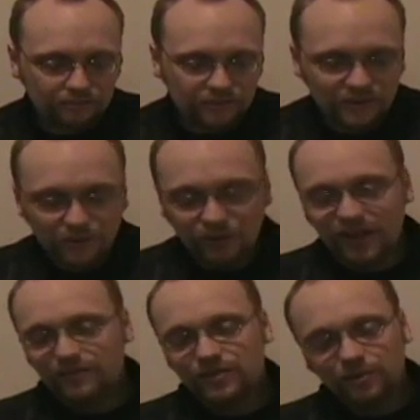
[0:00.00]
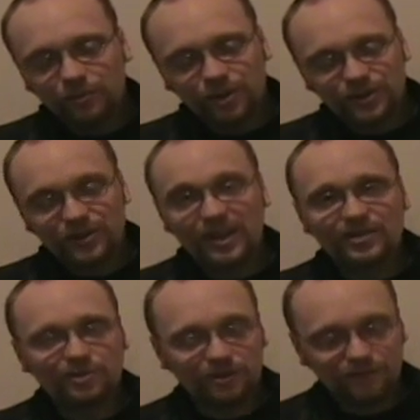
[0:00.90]
So we have some works
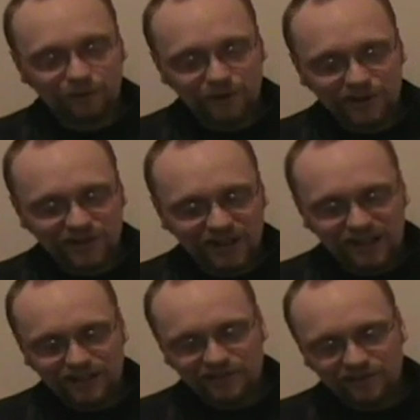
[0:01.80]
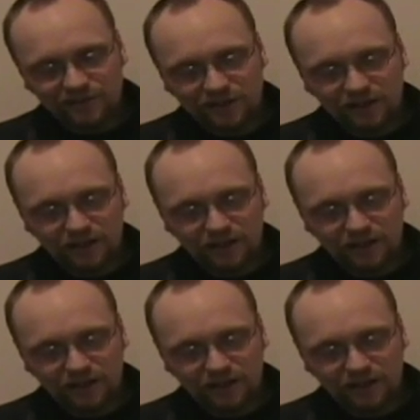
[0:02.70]
that sort of criticize